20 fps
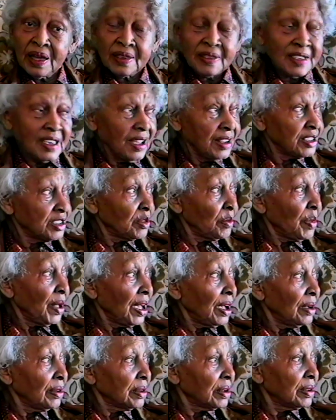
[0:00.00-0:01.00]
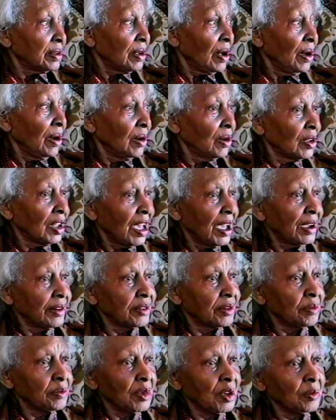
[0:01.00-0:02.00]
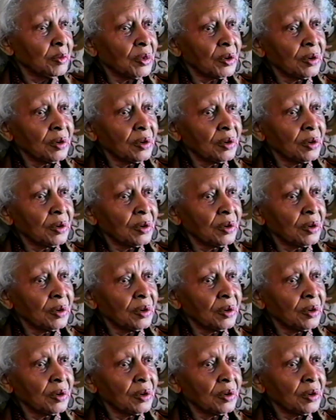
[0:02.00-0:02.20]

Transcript: that's about all I remember.